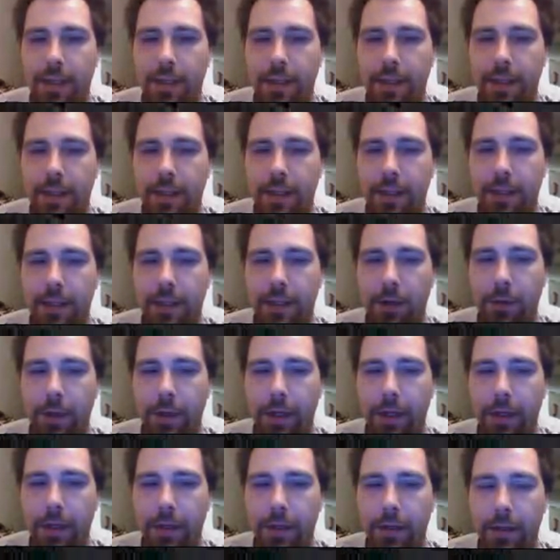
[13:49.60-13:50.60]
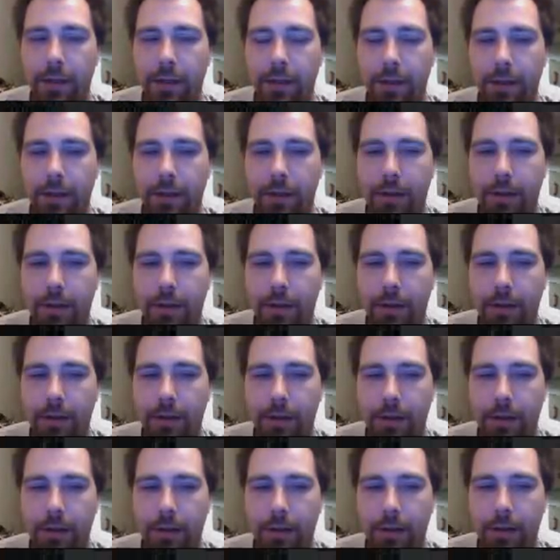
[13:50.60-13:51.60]
snowing.
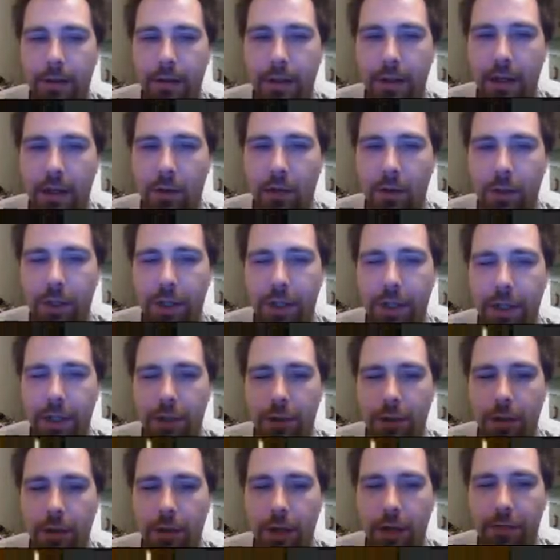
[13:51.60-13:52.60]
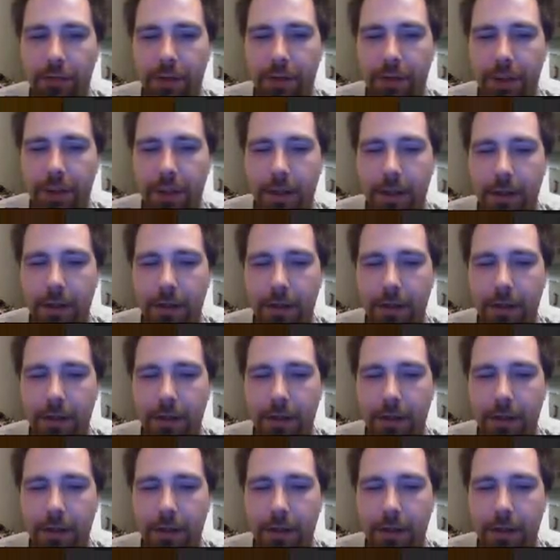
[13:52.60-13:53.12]
I wish I could turn off the snow.